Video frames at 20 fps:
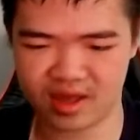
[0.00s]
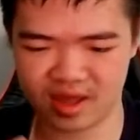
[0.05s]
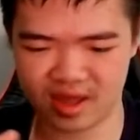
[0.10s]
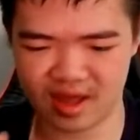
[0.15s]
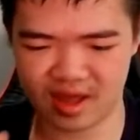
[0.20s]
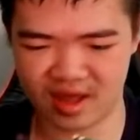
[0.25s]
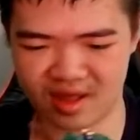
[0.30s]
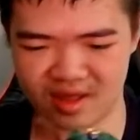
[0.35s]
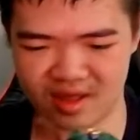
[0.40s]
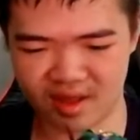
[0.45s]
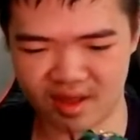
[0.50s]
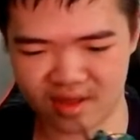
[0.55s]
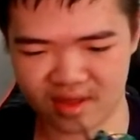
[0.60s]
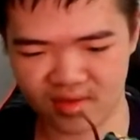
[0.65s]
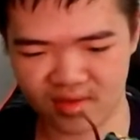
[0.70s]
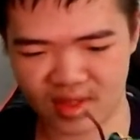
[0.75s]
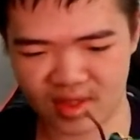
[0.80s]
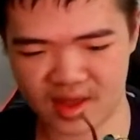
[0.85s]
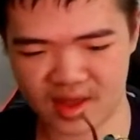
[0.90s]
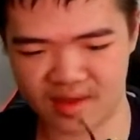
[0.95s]
I, I do
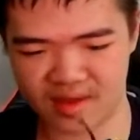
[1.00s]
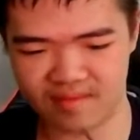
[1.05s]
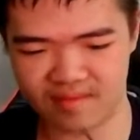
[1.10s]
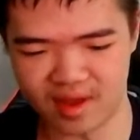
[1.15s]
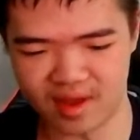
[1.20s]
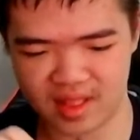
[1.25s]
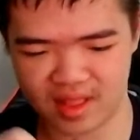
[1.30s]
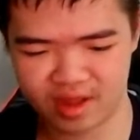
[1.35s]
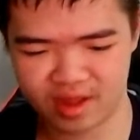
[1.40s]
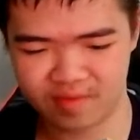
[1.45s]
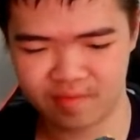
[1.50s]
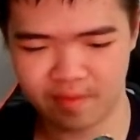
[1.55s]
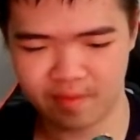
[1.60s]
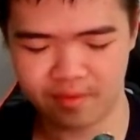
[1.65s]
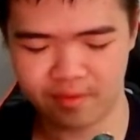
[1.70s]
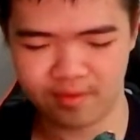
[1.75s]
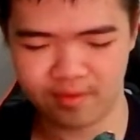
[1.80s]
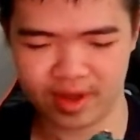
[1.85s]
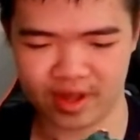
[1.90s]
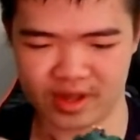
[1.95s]
like him. I like his purple
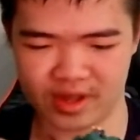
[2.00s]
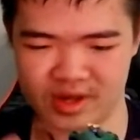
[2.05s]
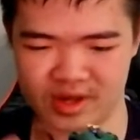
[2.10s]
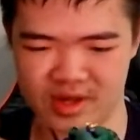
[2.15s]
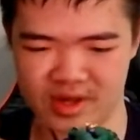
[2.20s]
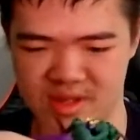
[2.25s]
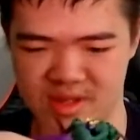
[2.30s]
wings.